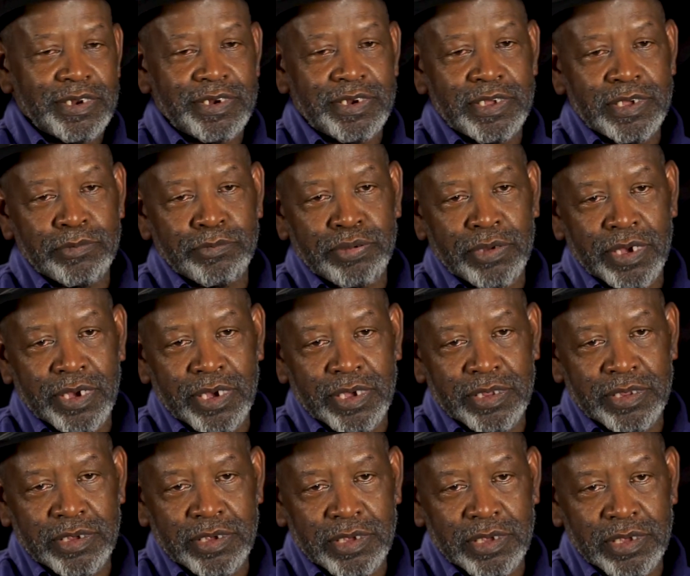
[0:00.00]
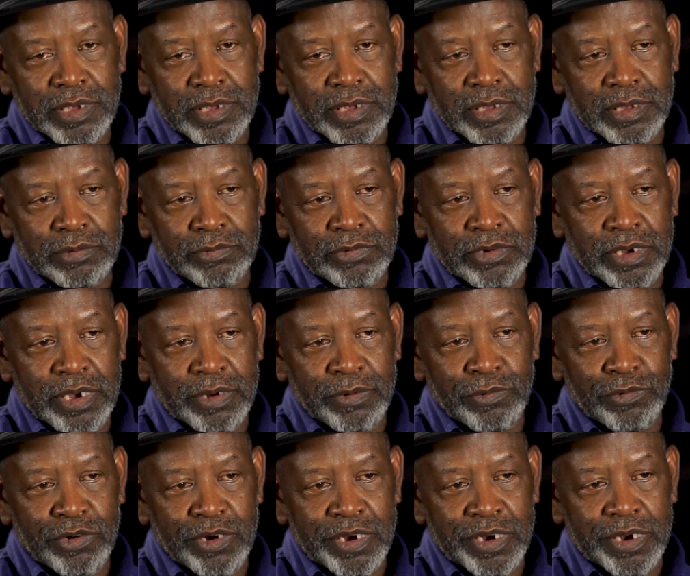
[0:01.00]
10 pair of jeans, wear
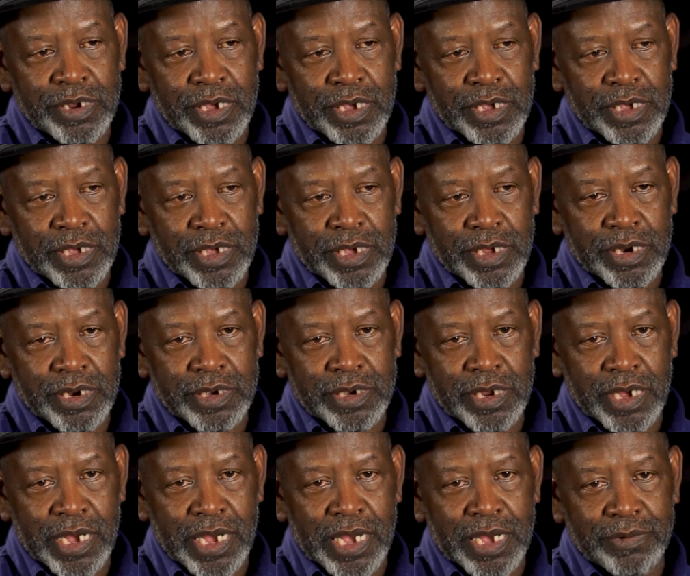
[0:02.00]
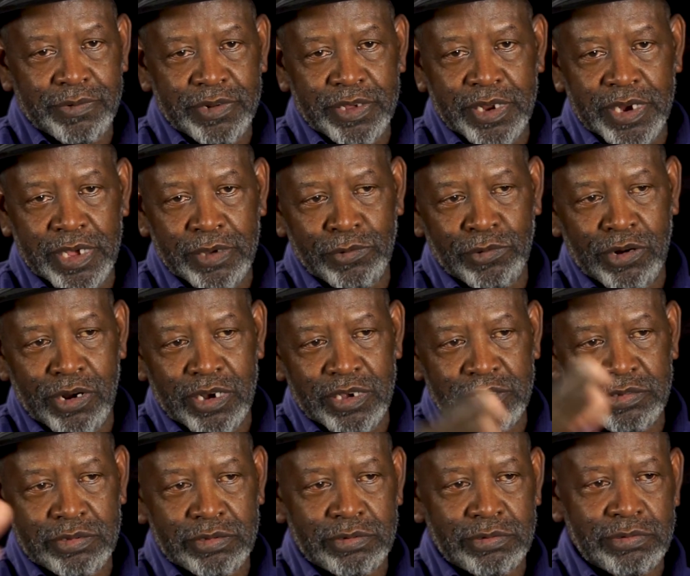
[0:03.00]
one day at a time, and then they
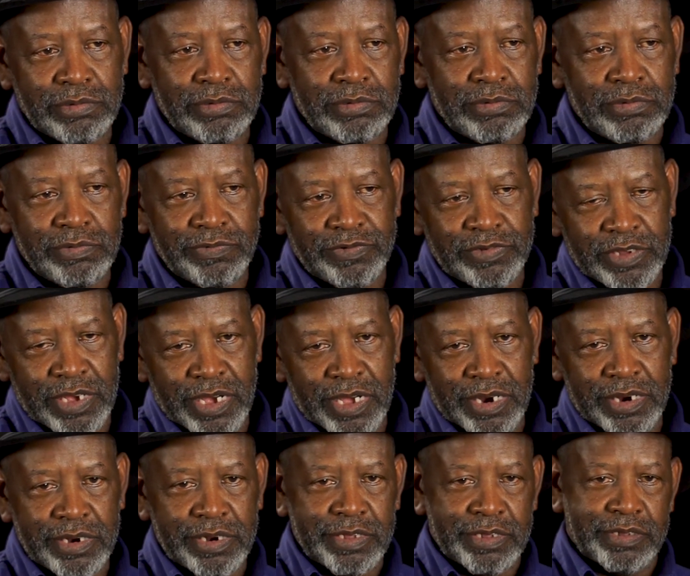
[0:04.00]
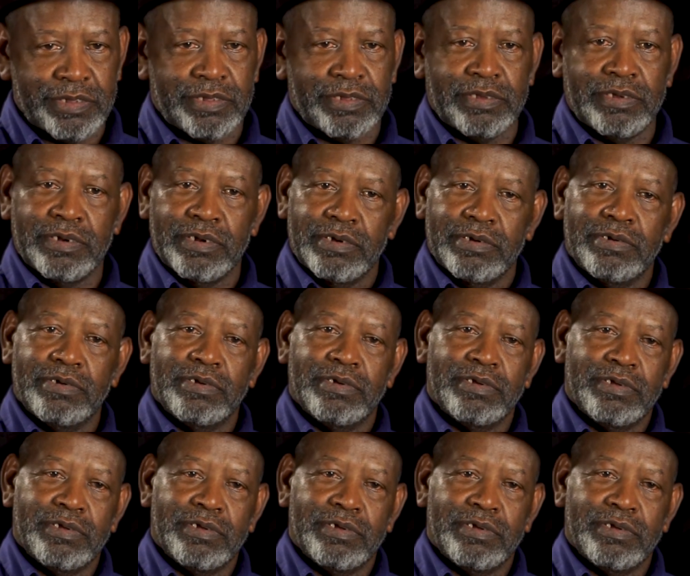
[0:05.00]
washed on Saturdays, you know.